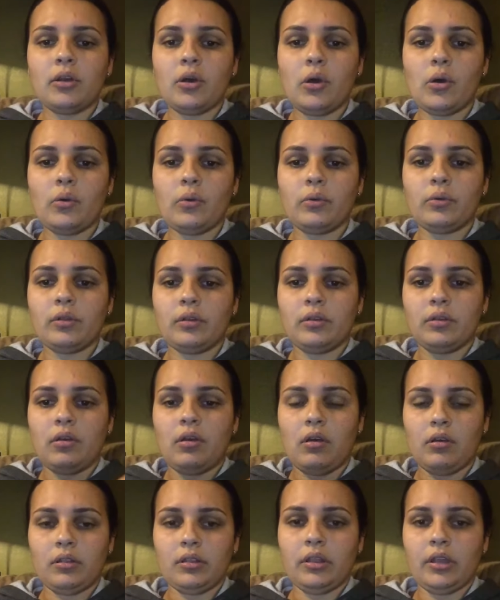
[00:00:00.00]
code
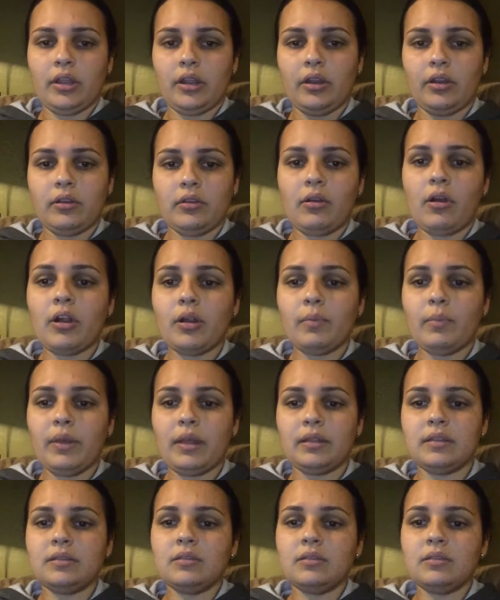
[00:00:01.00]
on their carpet.